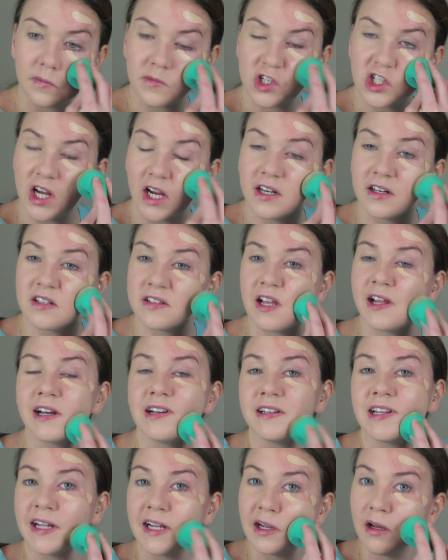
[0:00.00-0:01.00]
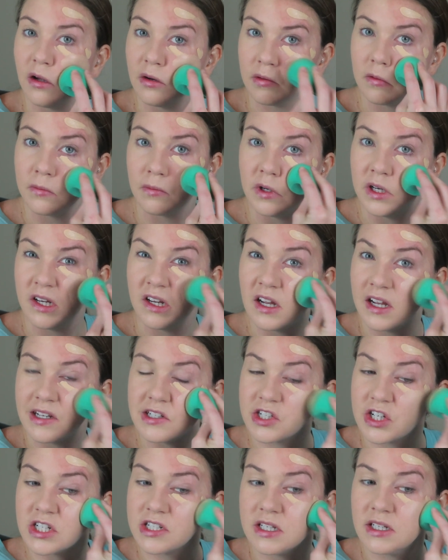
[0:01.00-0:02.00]
Shayna's out of town when you
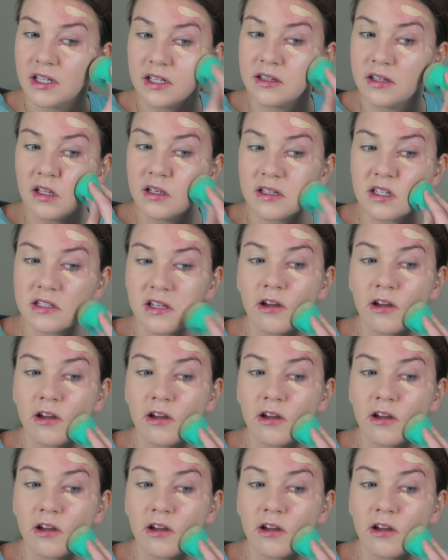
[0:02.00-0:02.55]
guys are seeing this.